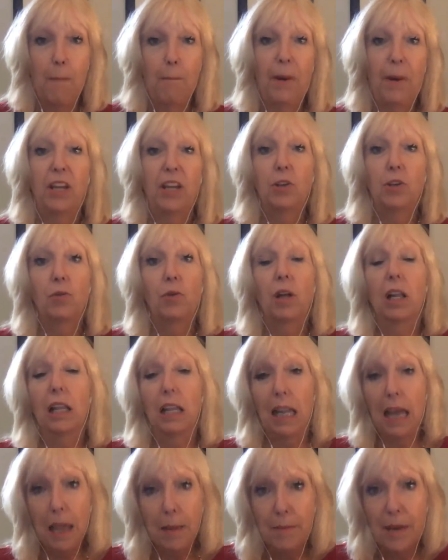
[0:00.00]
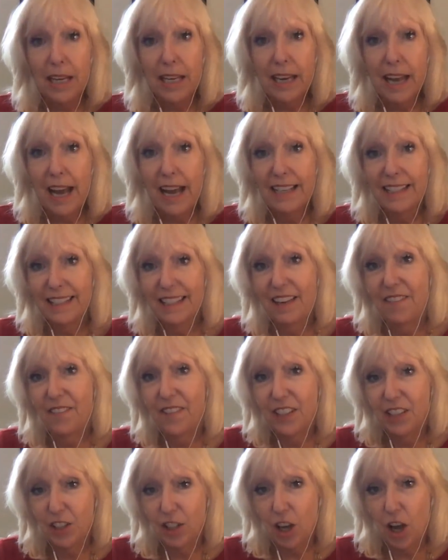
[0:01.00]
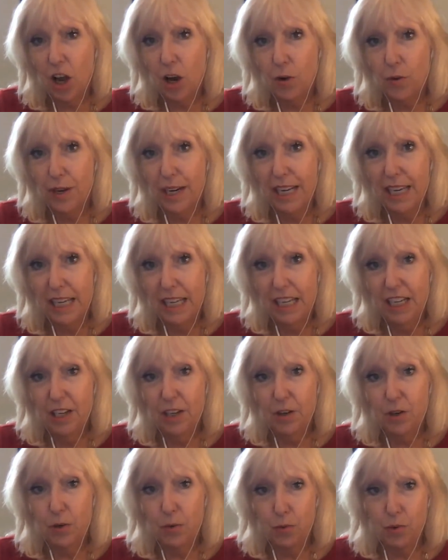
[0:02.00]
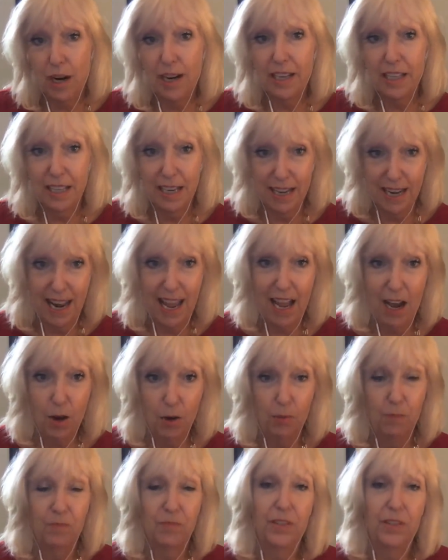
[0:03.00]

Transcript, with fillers: but you claim it as if it's already here right now.